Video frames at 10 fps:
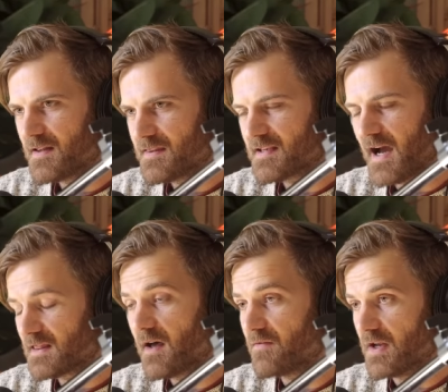th-
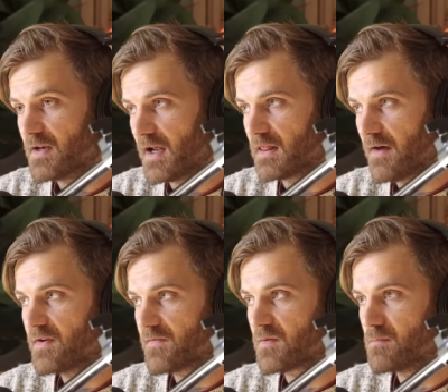I love it. I
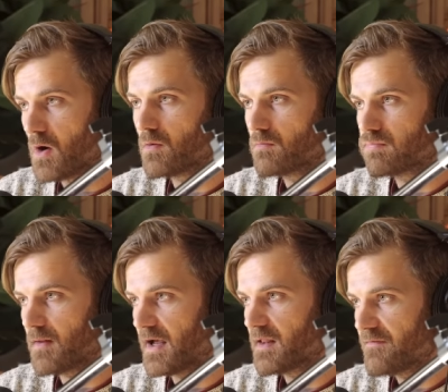love it for mo-
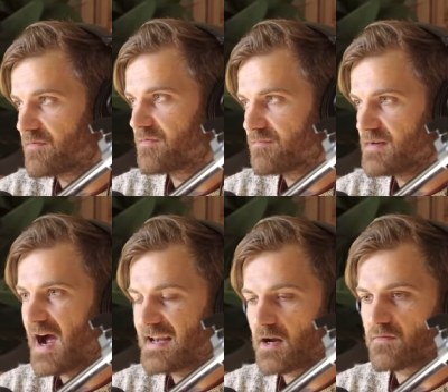I love
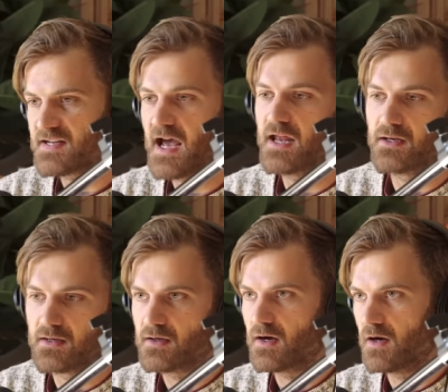nine out of
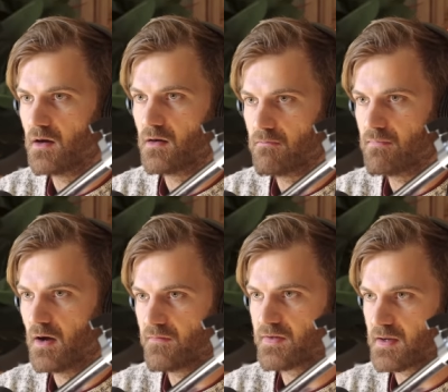ten uh,
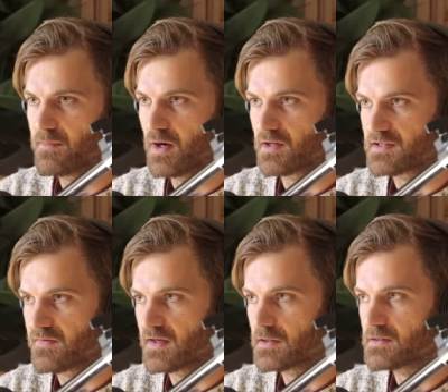of the
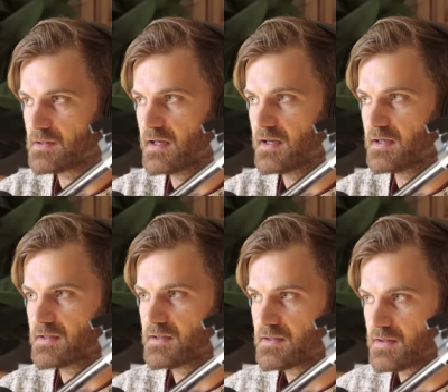components of this. It
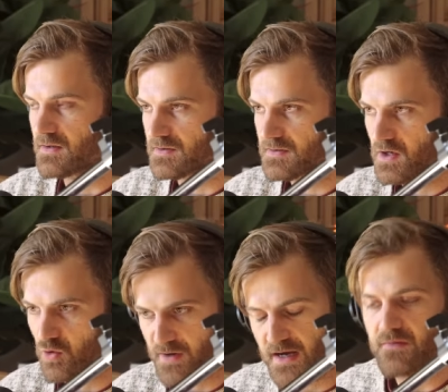is there's
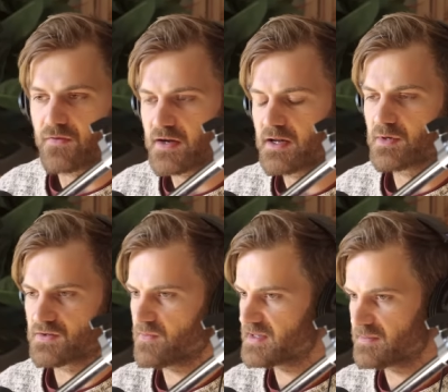creative freedom,
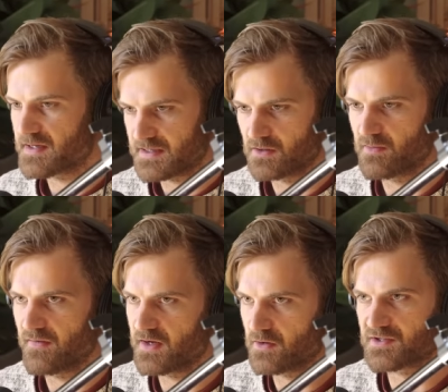which for me is a big deal.
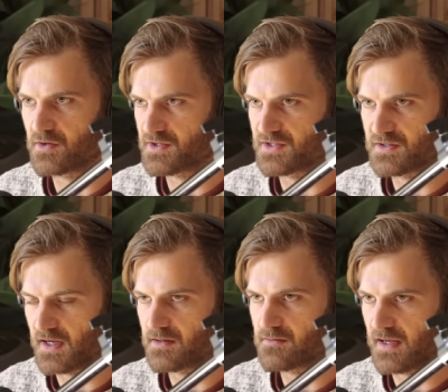My videos aren't
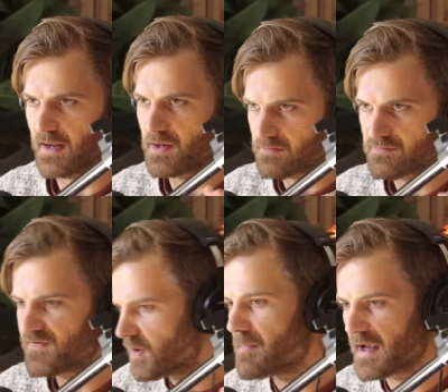just like like I'm a
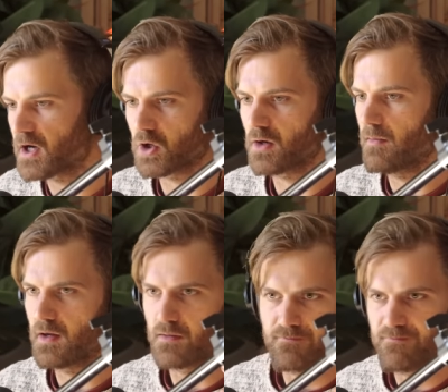filmmaker, I'm a